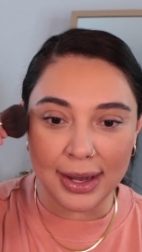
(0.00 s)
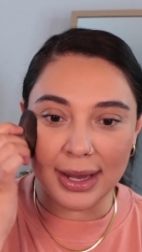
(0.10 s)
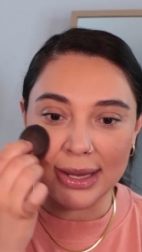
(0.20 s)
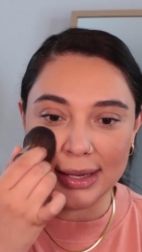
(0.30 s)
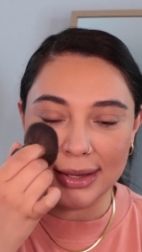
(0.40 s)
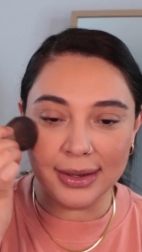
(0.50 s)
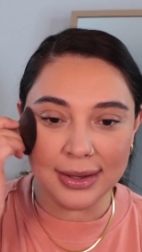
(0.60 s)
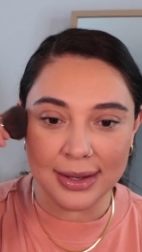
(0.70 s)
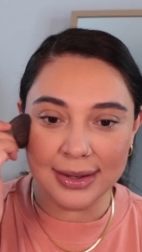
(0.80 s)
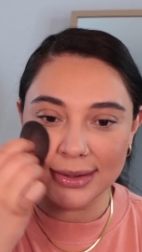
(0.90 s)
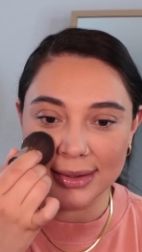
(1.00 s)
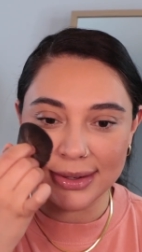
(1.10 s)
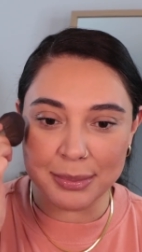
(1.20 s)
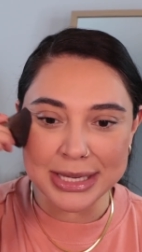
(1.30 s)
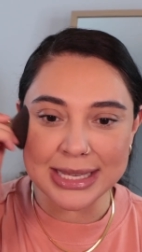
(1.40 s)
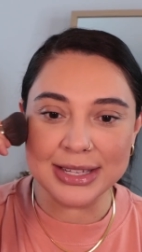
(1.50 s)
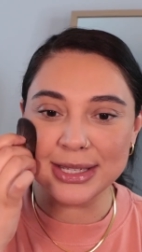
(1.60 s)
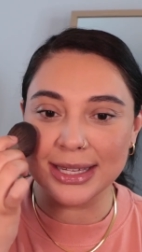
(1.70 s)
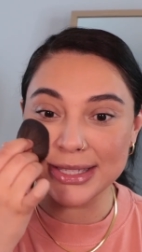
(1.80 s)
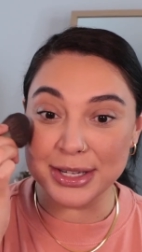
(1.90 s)
I I'm excited to
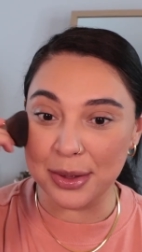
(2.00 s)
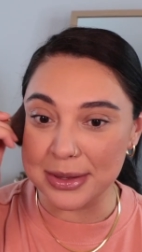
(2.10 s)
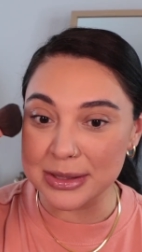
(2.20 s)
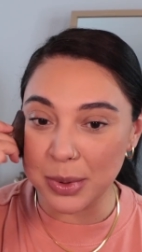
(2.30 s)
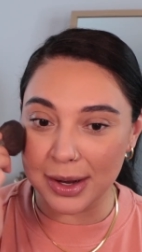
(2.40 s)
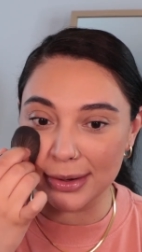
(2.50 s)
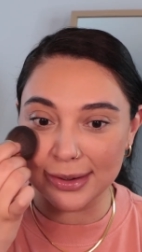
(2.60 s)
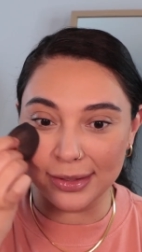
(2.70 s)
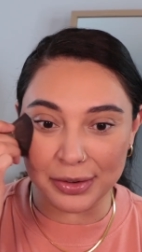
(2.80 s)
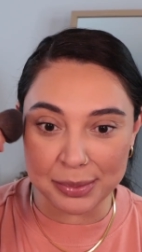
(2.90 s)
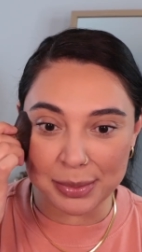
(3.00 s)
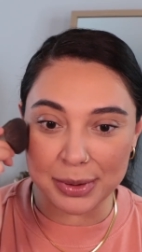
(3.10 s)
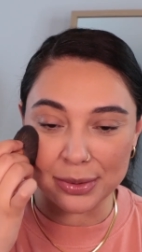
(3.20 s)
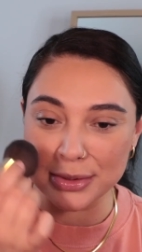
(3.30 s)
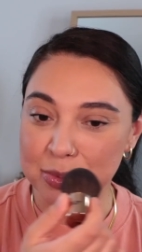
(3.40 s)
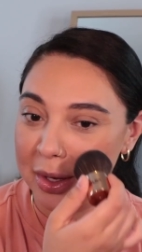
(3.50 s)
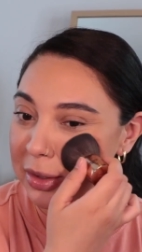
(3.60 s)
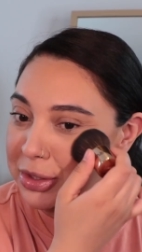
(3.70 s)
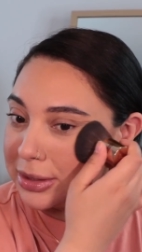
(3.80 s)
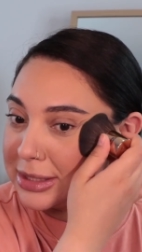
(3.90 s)
get to know this product a little bit better as
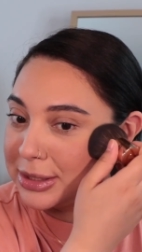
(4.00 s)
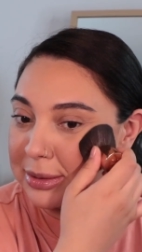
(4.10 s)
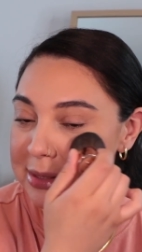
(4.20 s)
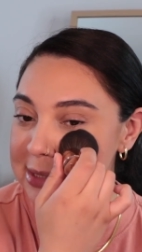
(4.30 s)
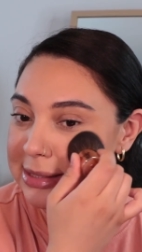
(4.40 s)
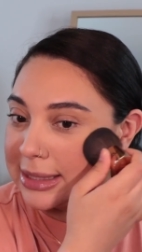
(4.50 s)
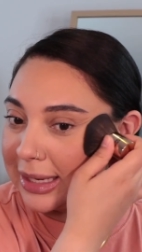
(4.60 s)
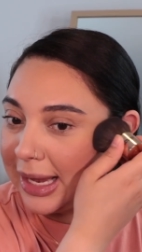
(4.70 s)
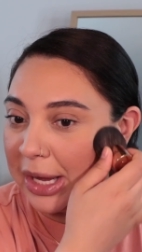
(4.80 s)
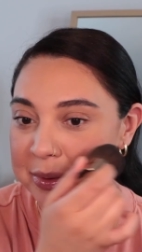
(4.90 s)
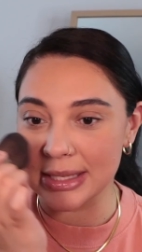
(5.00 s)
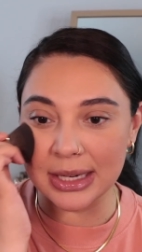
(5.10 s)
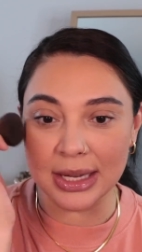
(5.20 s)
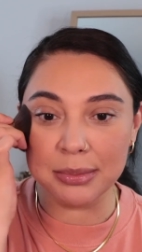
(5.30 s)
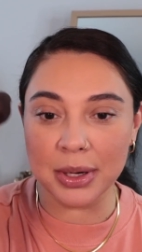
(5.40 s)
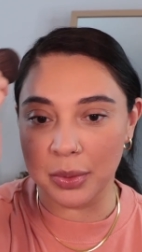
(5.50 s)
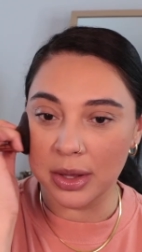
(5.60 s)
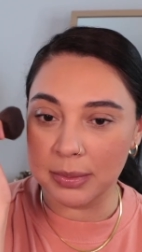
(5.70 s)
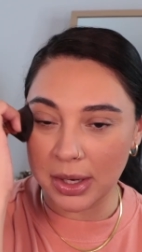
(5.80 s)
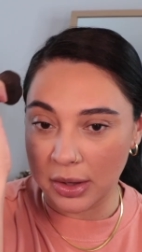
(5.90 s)
well, just to see how it's gonna compare
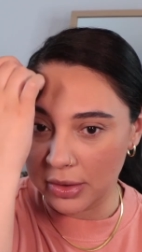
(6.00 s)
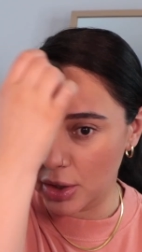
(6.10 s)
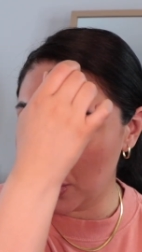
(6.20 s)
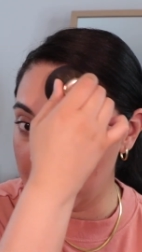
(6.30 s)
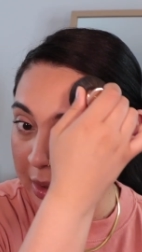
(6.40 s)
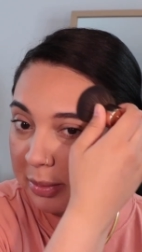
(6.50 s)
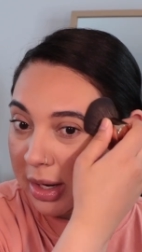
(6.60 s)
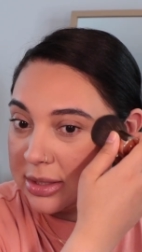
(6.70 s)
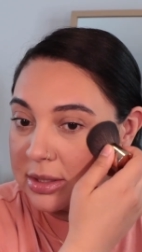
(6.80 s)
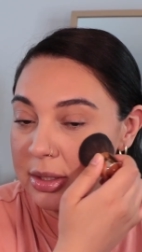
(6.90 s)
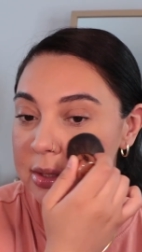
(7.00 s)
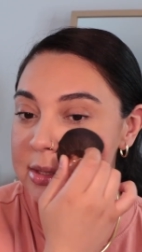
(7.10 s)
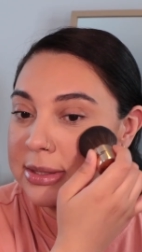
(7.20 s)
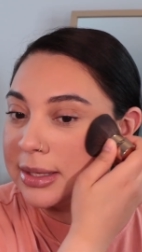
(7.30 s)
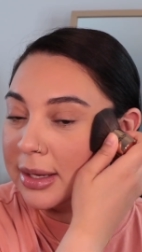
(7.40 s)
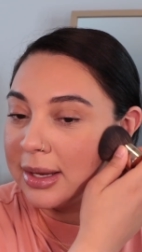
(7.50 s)
with my other cream bronzers.